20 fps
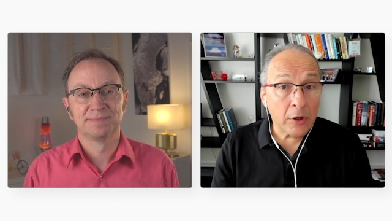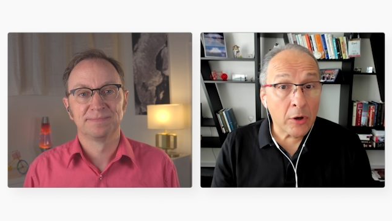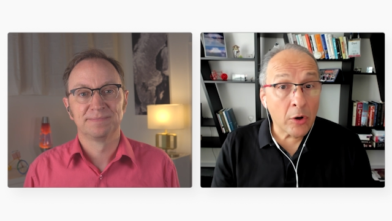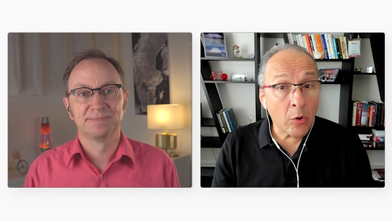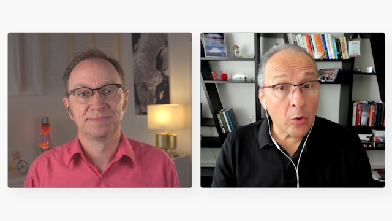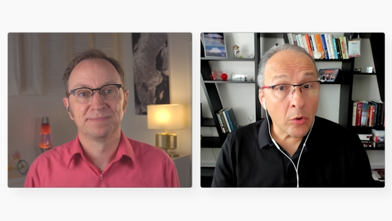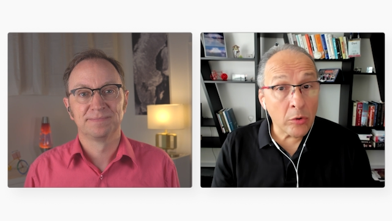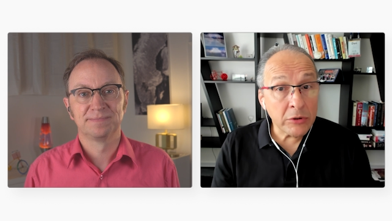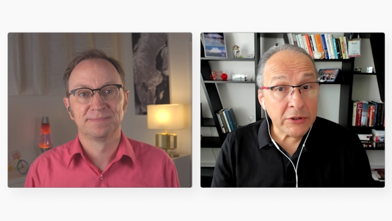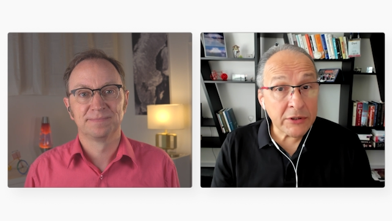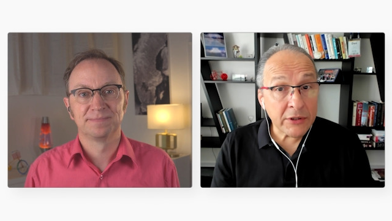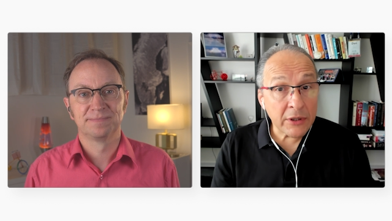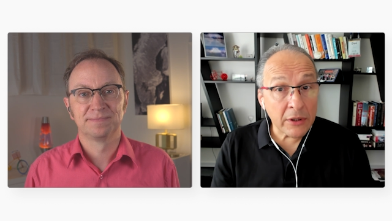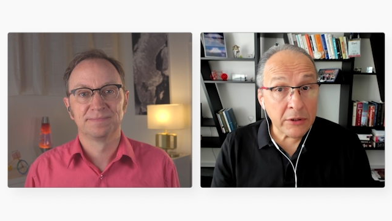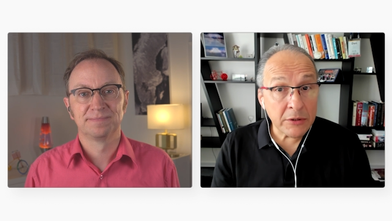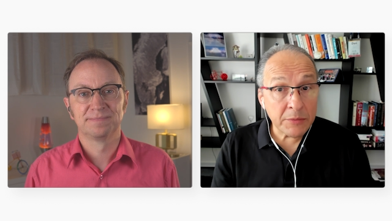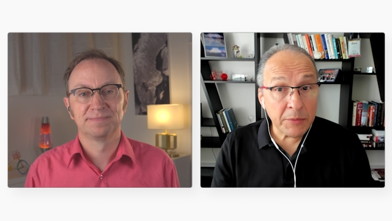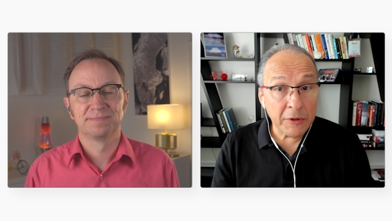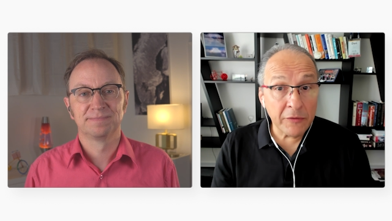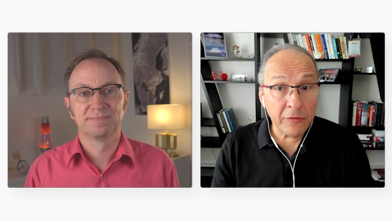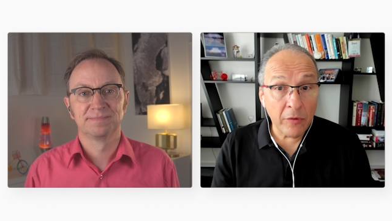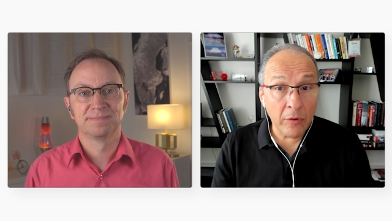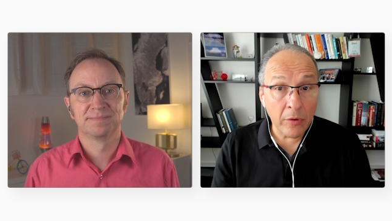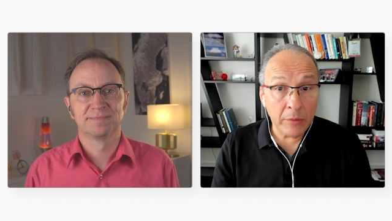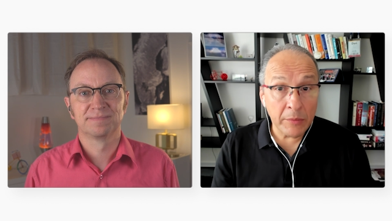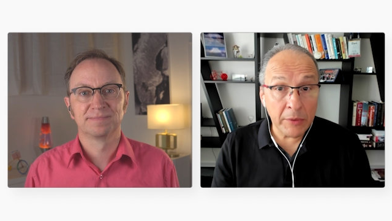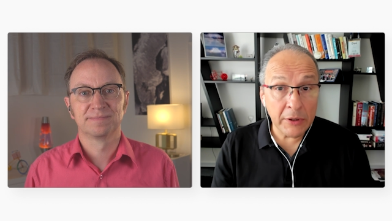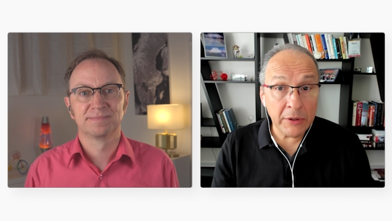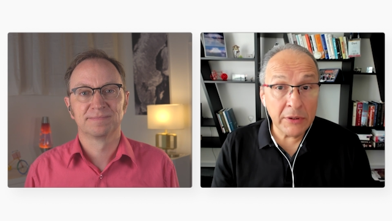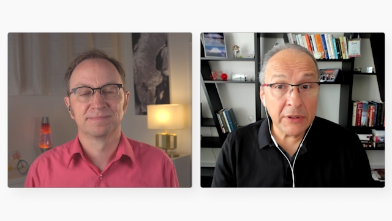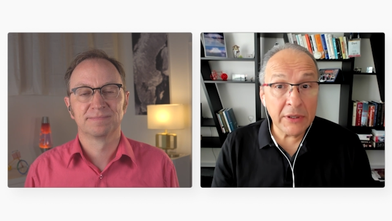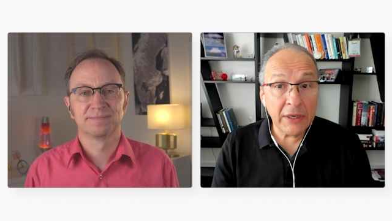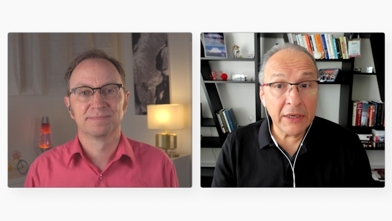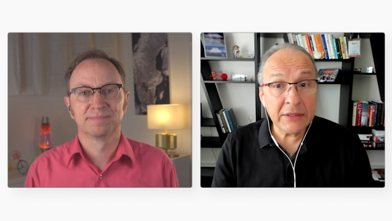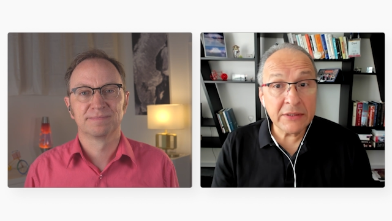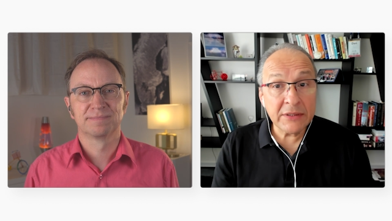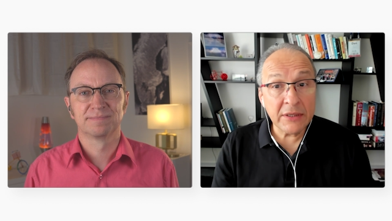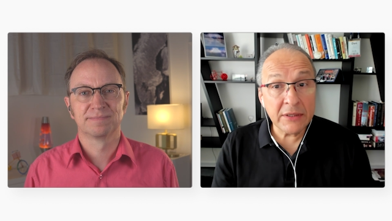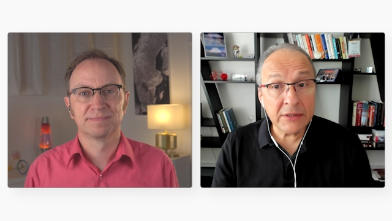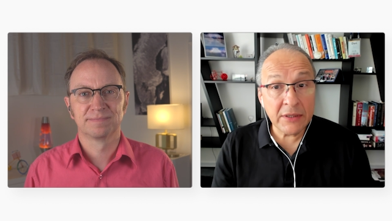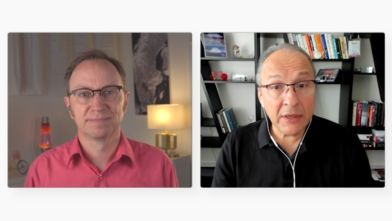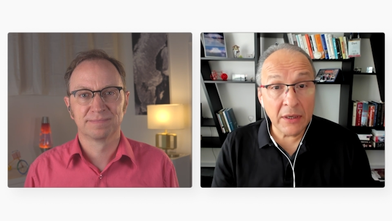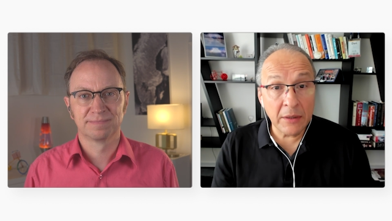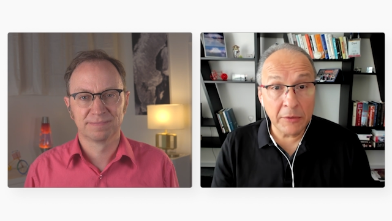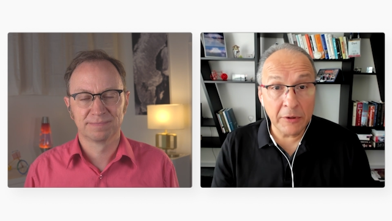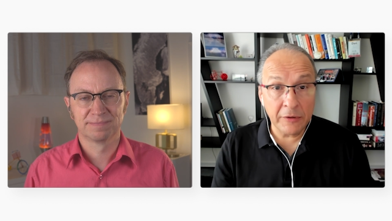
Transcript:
Speaker 1: Cold starts performance is the sum